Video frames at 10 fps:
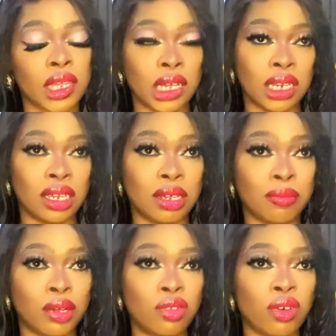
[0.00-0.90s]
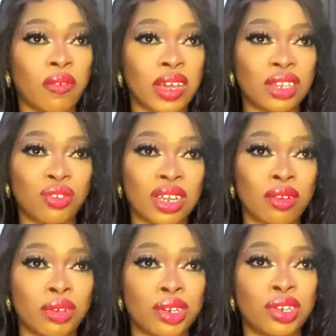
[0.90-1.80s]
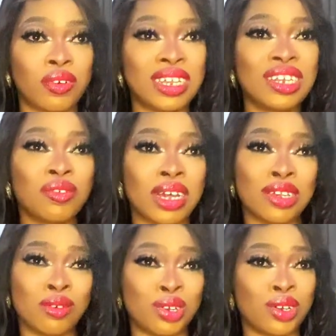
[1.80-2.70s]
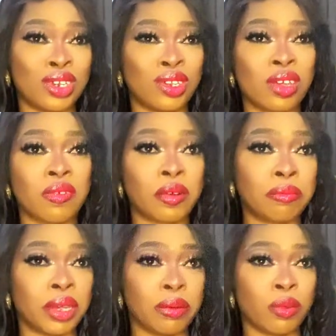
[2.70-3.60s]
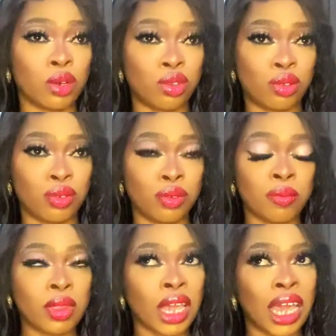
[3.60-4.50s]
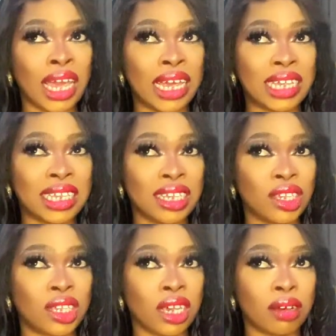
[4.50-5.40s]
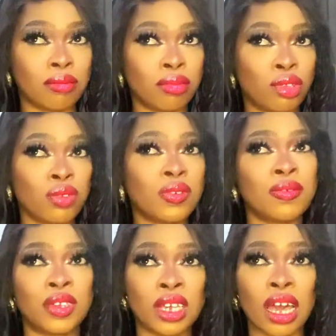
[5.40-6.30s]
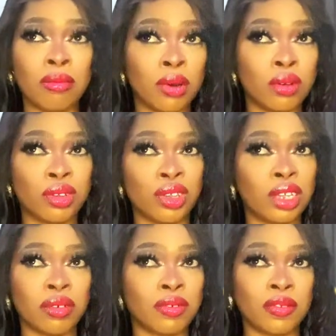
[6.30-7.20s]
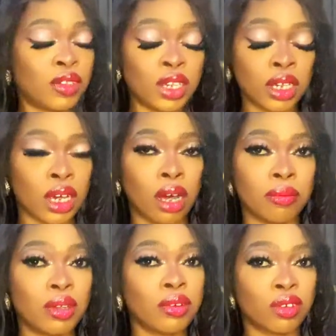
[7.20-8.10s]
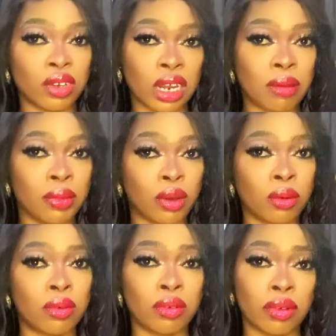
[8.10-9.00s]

in the bottle of whitish white lotion, the whitish white lotion is not a very big bottle. It is 250 ml to 300 ml.